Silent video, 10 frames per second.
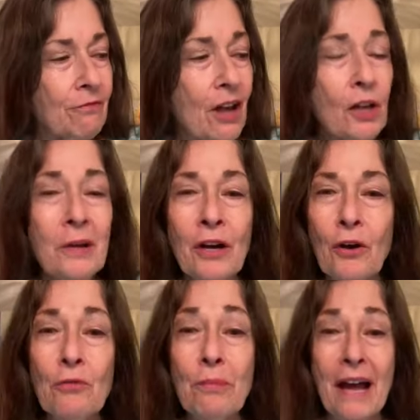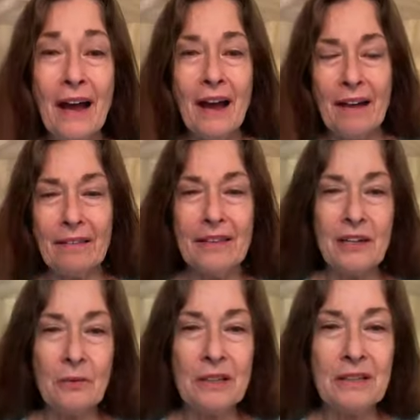following our own path.
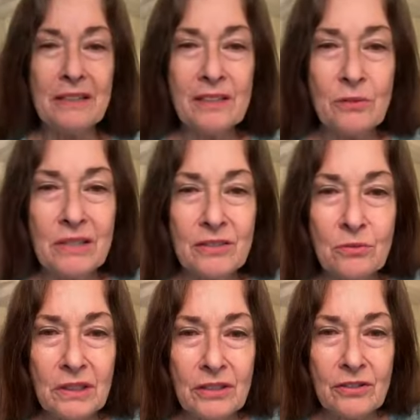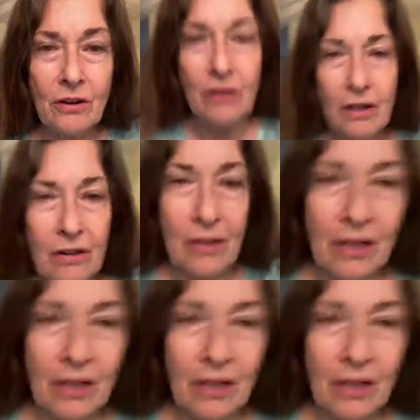You know what? This screen is really dark.